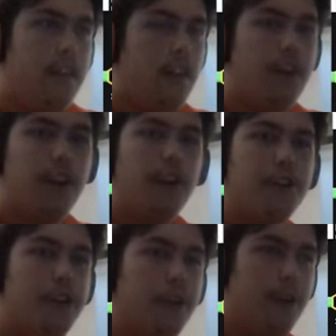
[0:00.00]
Third
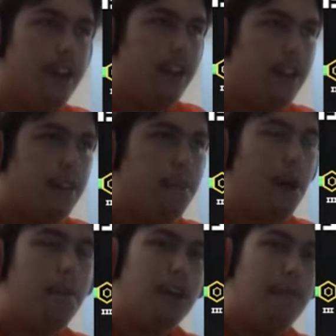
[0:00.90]
ruin,
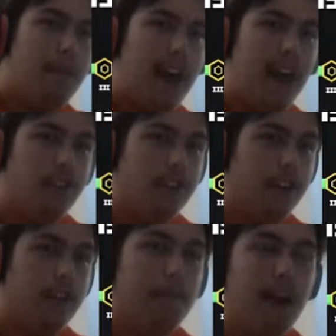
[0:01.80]
Pumpkin
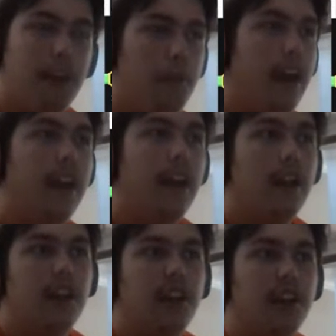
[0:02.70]
Pastures. By the way,
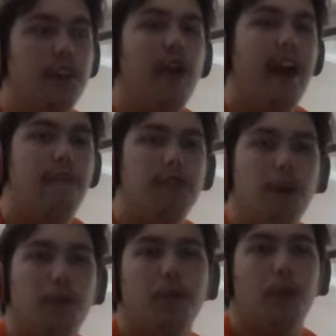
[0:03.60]
you don't have to
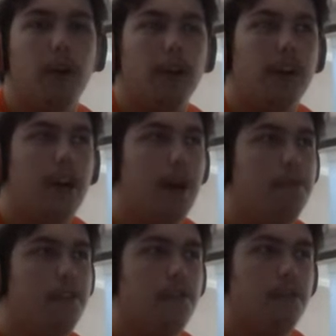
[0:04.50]
go in order. I'm
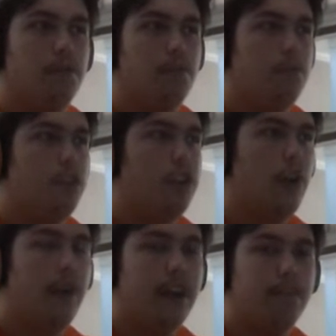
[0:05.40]
just
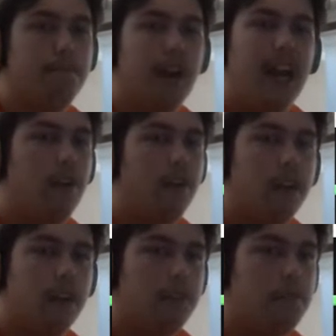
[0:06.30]
showing my
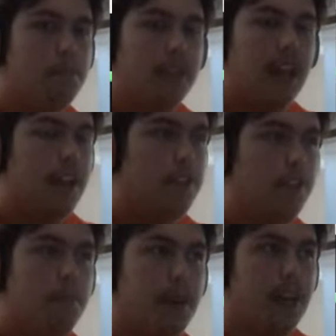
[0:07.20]
order. That's
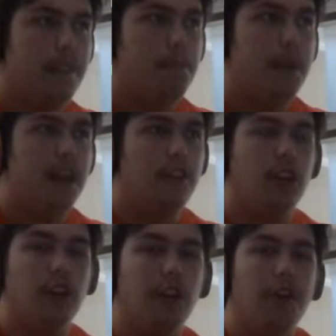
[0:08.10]
just me. But you
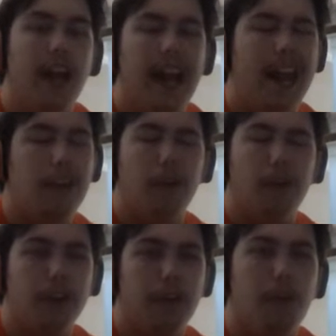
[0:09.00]
can go in any
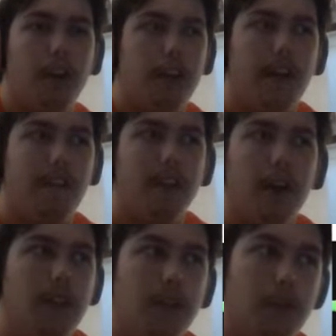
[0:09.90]
order you want. You don't have to
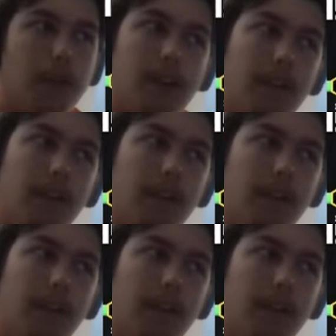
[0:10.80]
go in this order.